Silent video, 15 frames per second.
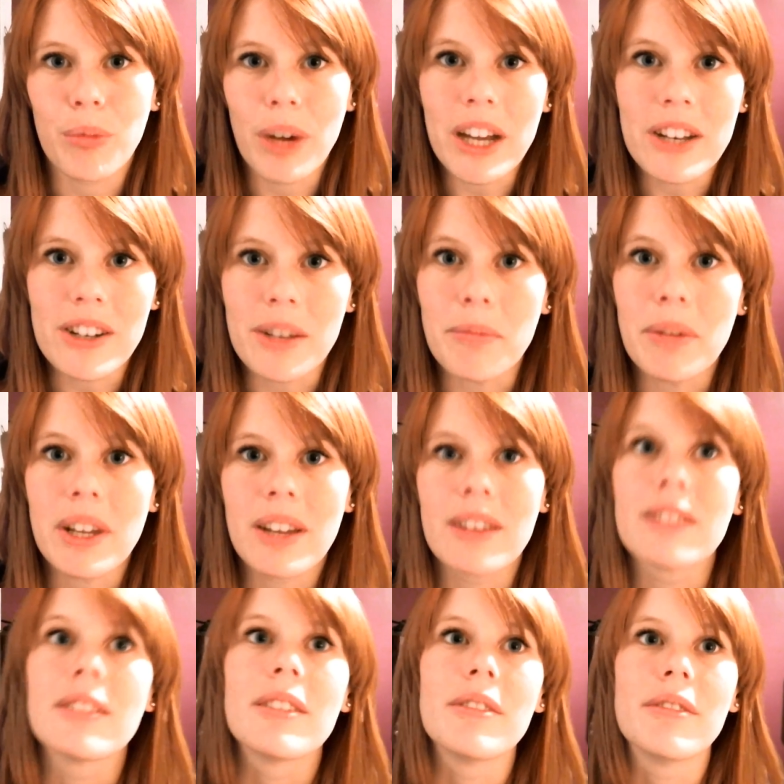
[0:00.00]
raging
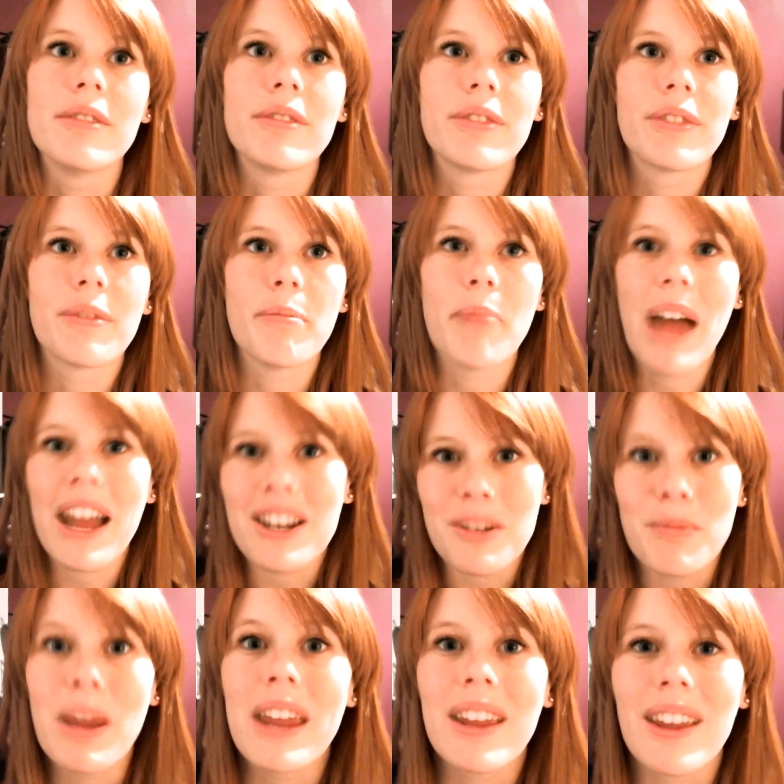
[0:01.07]
because of
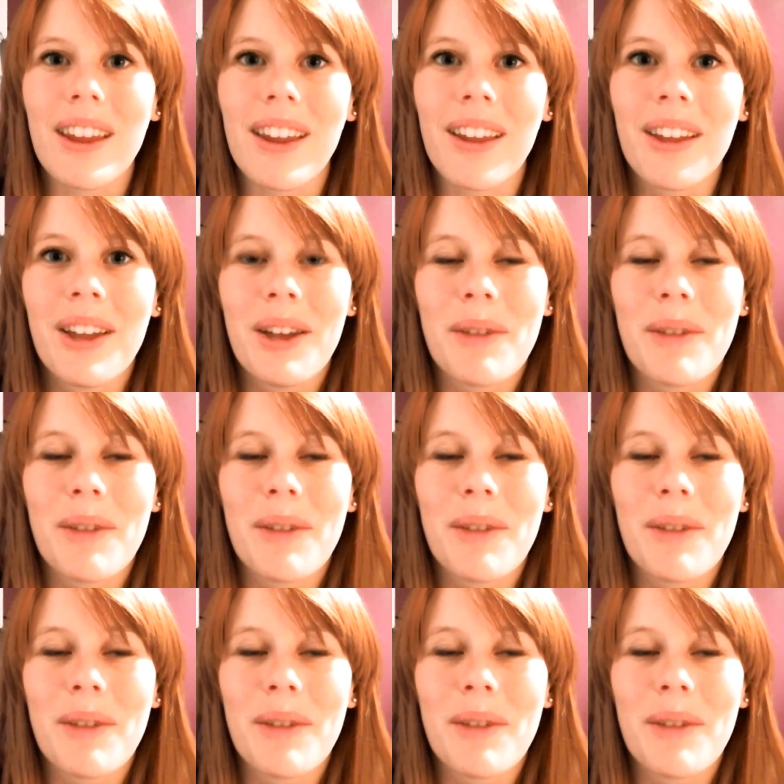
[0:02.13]
matchmaking,